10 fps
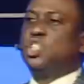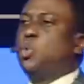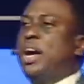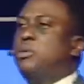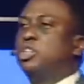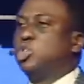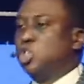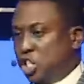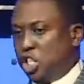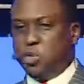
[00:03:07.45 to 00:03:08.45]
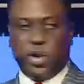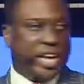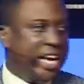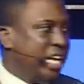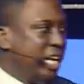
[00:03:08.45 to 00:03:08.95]
where I want to zero
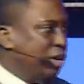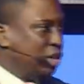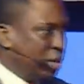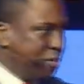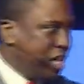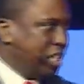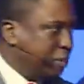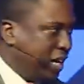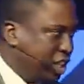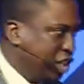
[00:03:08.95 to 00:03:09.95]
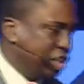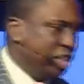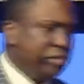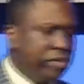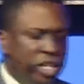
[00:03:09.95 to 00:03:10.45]
in, and I want to please pay attention.
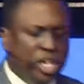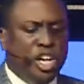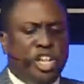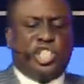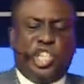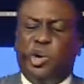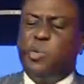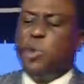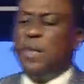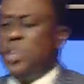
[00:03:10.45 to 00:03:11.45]
So, what